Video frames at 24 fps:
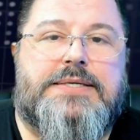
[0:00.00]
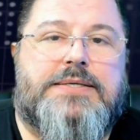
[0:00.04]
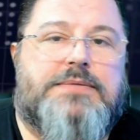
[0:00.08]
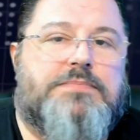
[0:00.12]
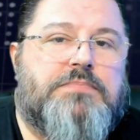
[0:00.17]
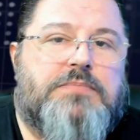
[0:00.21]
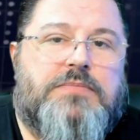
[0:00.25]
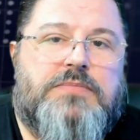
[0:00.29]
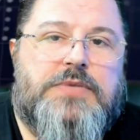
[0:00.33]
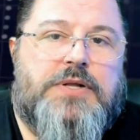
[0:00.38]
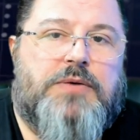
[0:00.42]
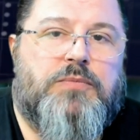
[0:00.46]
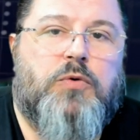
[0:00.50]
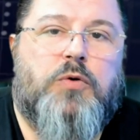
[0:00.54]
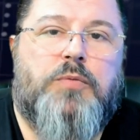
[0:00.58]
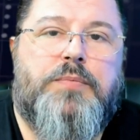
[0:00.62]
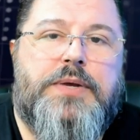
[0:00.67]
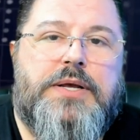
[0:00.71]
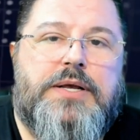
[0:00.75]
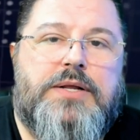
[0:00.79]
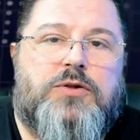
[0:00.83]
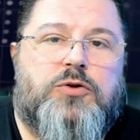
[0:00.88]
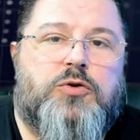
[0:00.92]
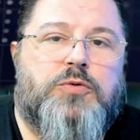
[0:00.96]
there will
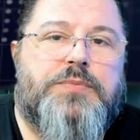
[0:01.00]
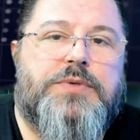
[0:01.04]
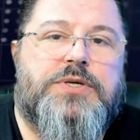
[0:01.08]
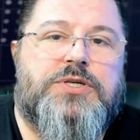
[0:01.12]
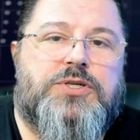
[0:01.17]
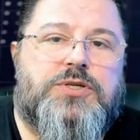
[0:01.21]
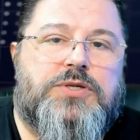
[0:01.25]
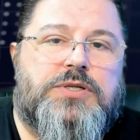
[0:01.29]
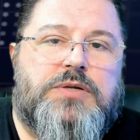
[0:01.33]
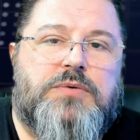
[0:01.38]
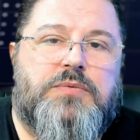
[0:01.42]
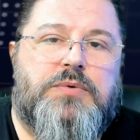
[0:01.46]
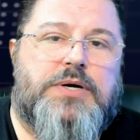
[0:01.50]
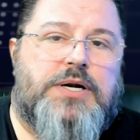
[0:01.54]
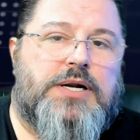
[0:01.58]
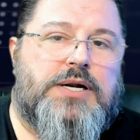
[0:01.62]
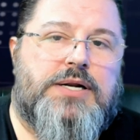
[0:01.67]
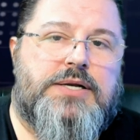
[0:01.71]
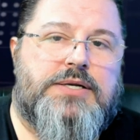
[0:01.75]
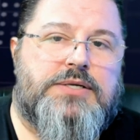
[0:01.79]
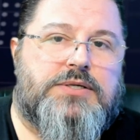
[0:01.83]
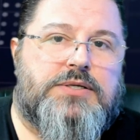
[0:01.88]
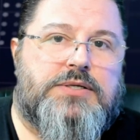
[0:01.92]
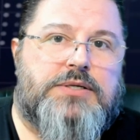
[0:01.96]
be 2 missions that we
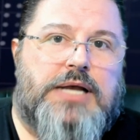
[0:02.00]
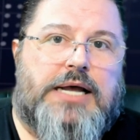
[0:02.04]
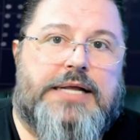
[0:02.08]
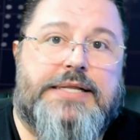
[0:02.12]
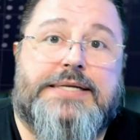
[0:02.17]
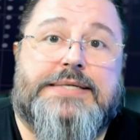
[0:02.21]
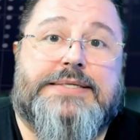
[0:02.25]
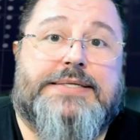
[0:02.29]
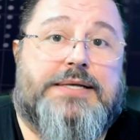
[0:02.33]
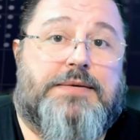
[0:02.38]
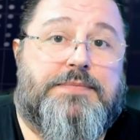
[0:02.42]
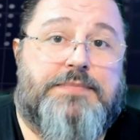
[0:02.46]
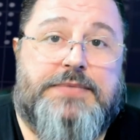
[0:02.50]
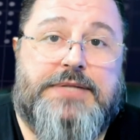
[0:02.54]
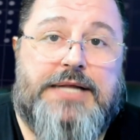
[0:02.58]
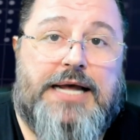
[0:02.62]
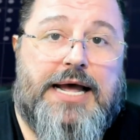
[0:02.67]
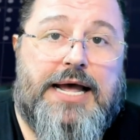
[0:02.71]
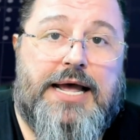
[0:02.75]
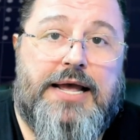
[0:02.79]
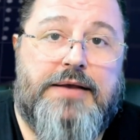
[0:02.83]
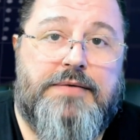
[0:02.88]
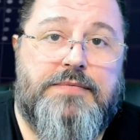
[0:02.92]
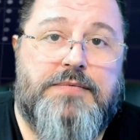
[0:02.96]
release at the same
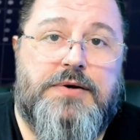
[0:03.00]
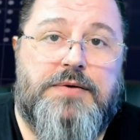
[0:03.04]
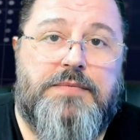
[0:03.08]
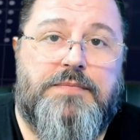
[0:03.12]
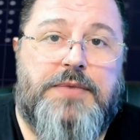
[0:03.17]
time.